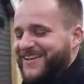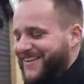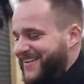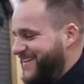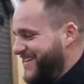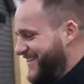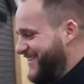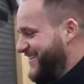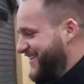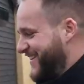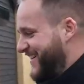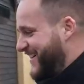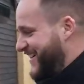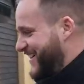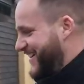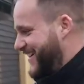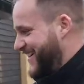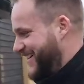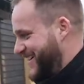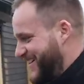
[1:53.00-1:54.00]
Really?
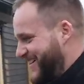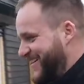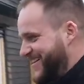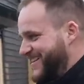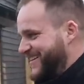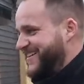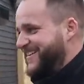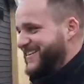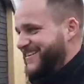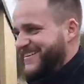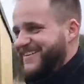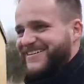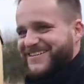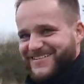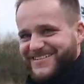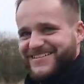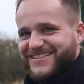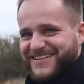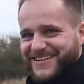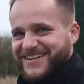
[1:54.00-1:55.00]
Yeah. January's been a busy
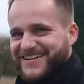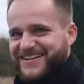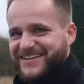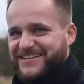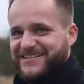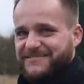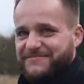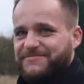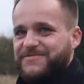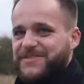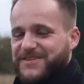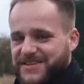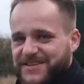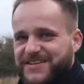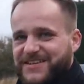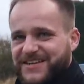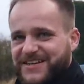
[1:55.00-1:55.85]
month. So you're in the car trade as well,